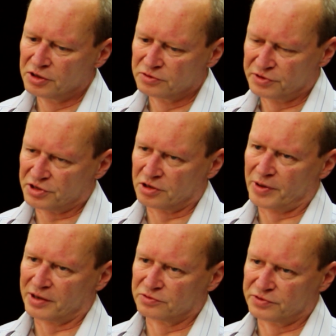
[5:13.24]
crystal
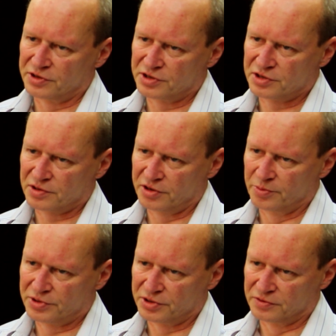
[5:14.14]
boundaries in
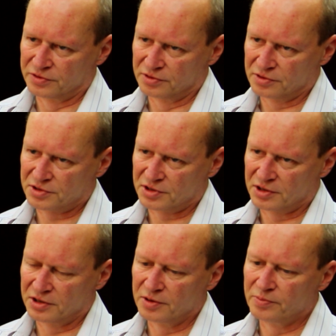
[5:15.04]
materials,
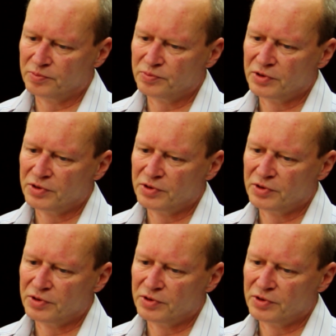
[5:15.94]
and